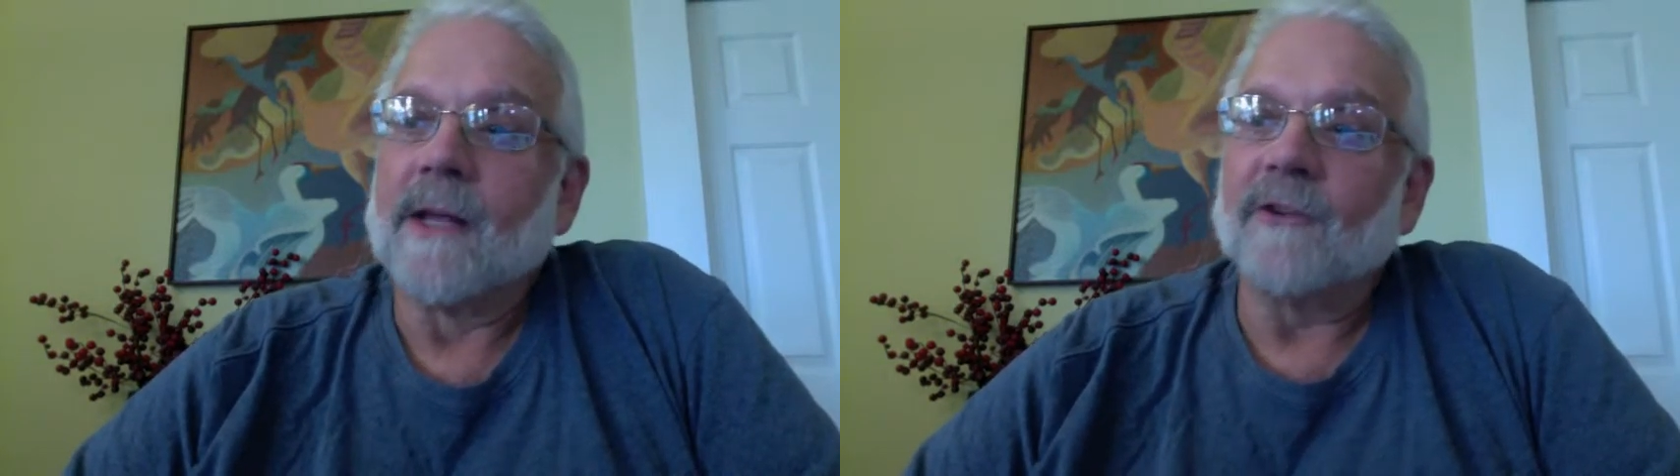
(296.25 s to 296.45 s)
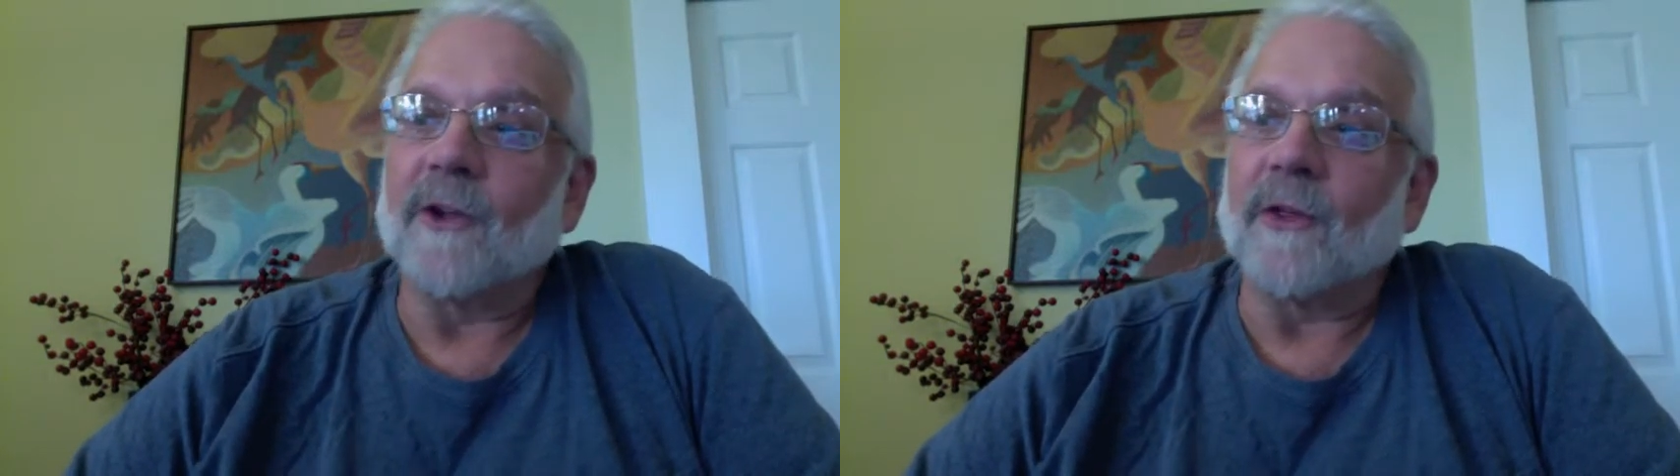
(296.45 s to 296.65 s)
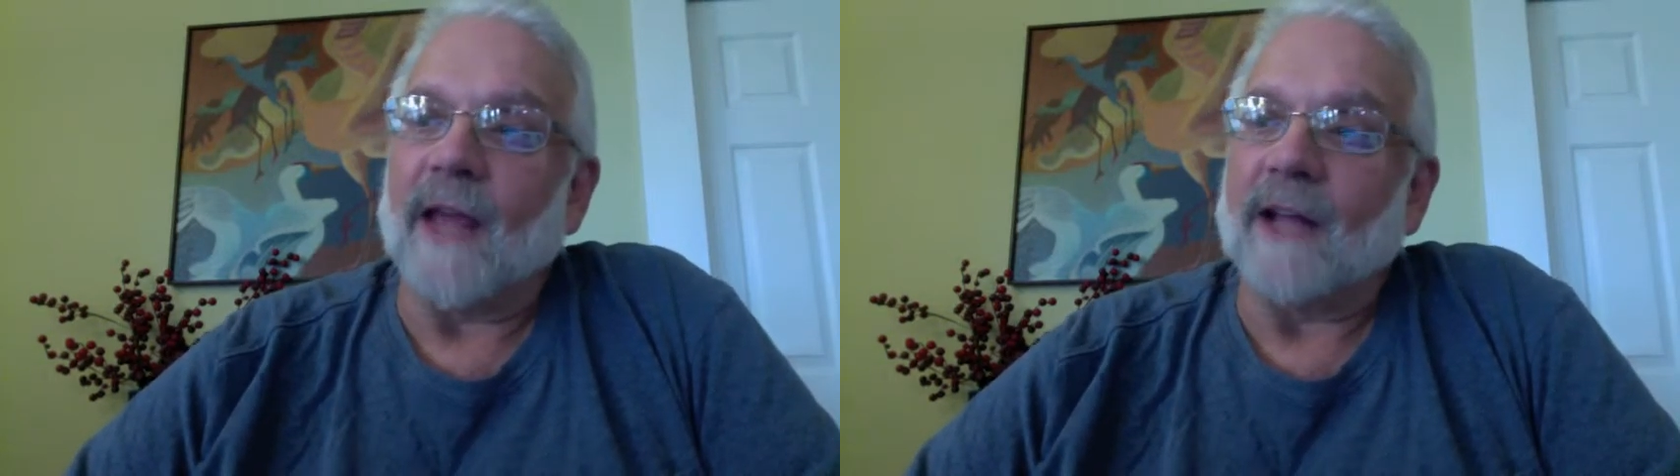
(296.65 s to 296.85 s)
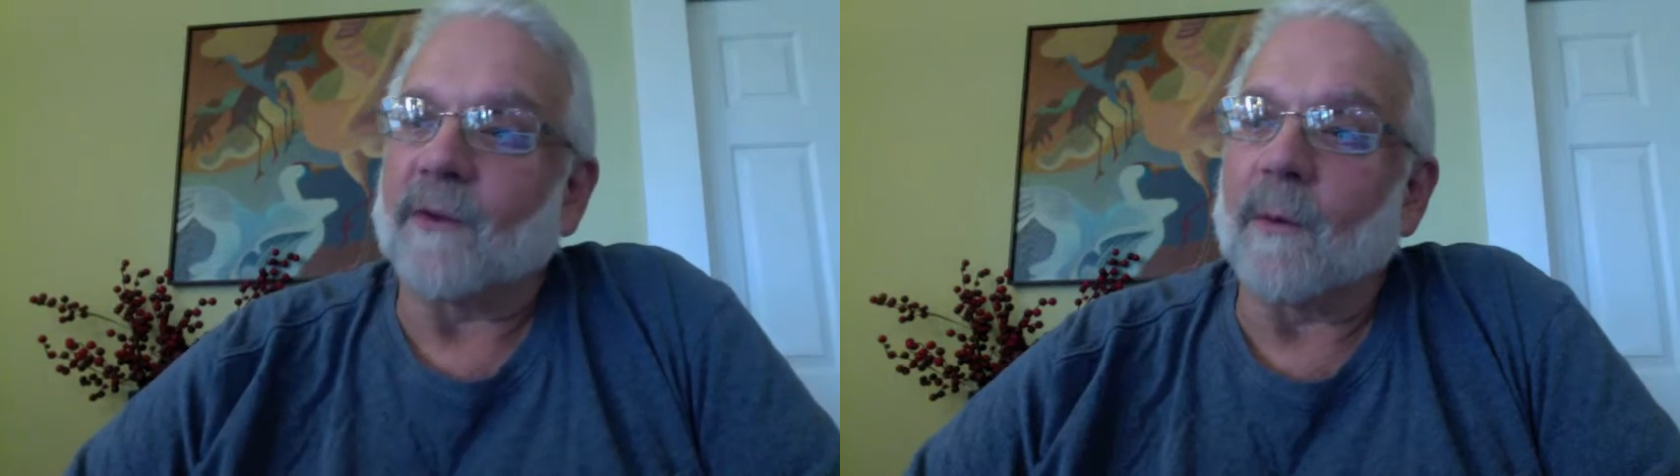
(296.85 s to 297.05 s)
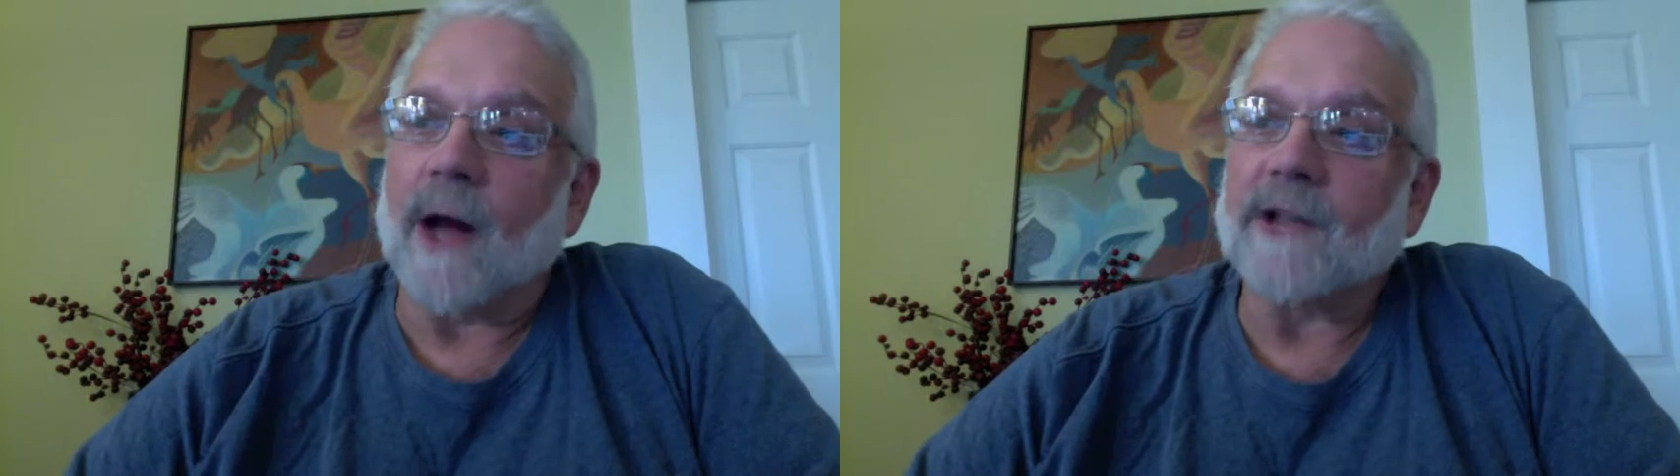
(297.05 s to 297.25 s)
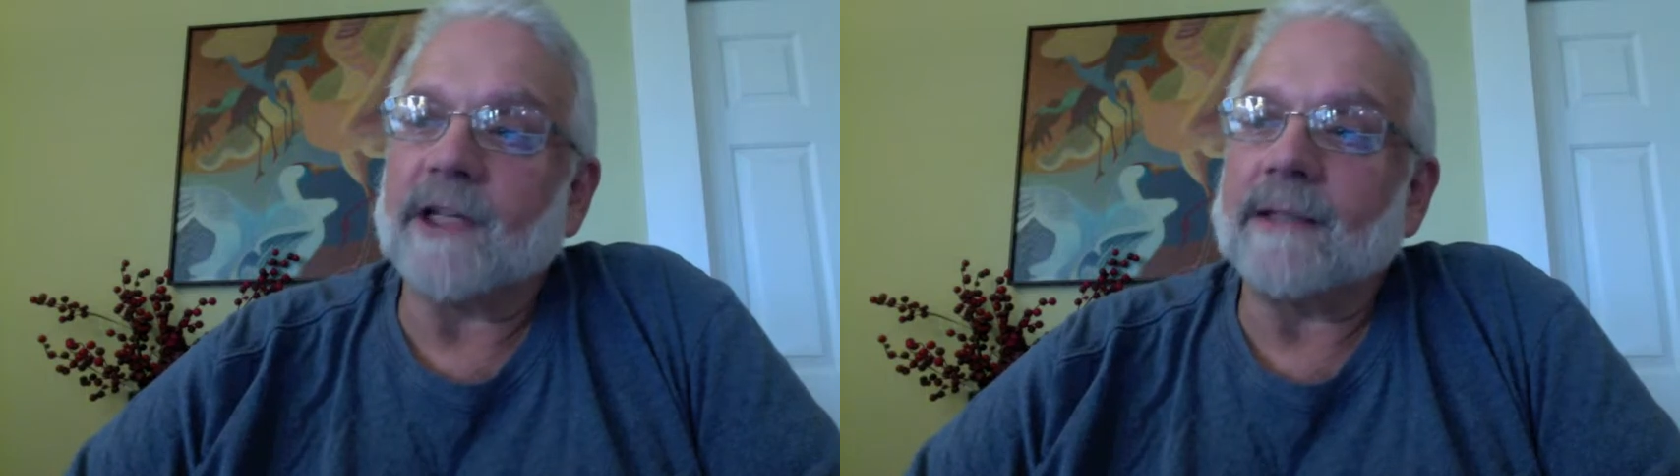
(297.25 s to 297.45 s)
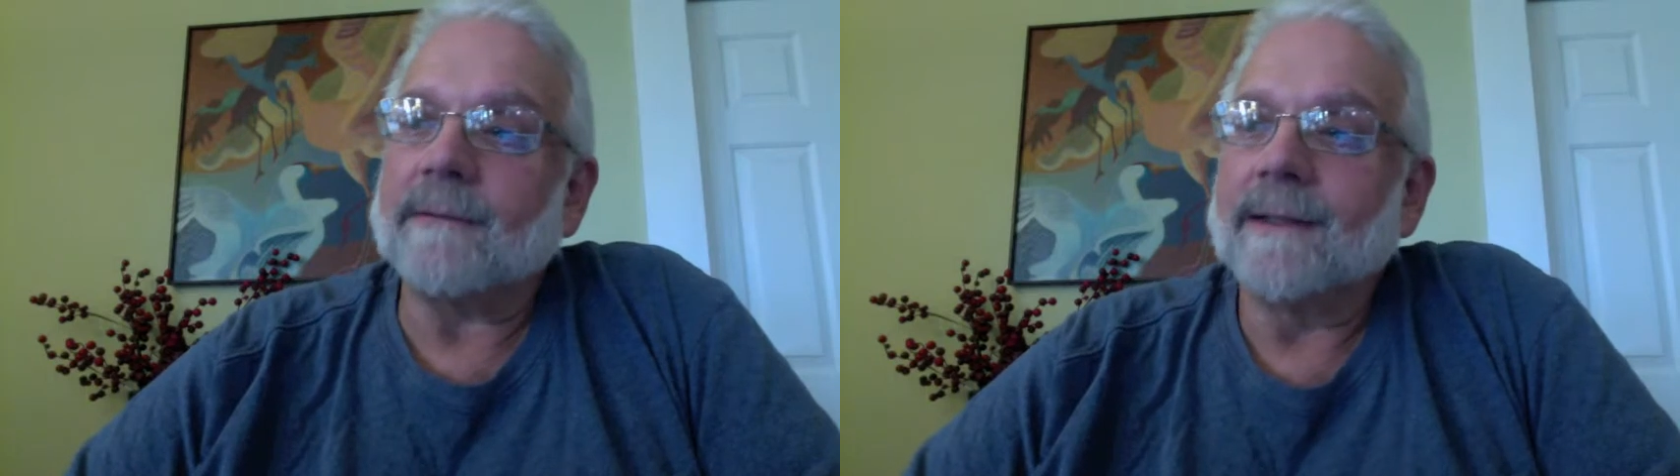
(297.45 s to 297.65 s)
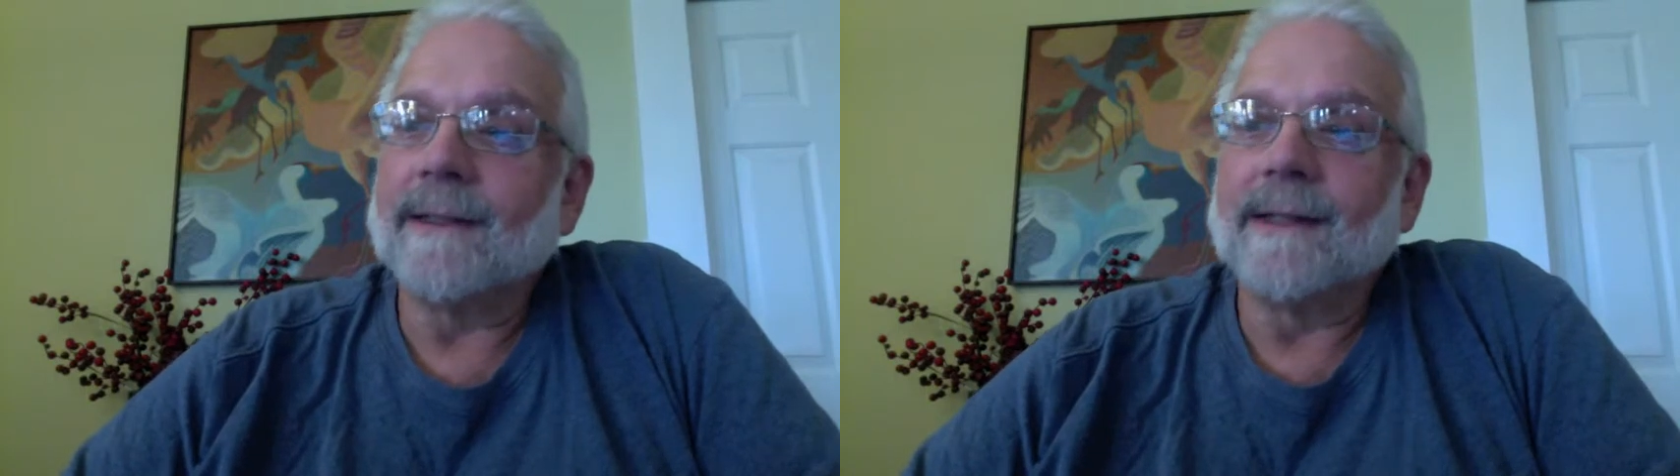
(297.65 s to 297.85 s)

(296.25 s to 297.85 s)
So thanks for watching.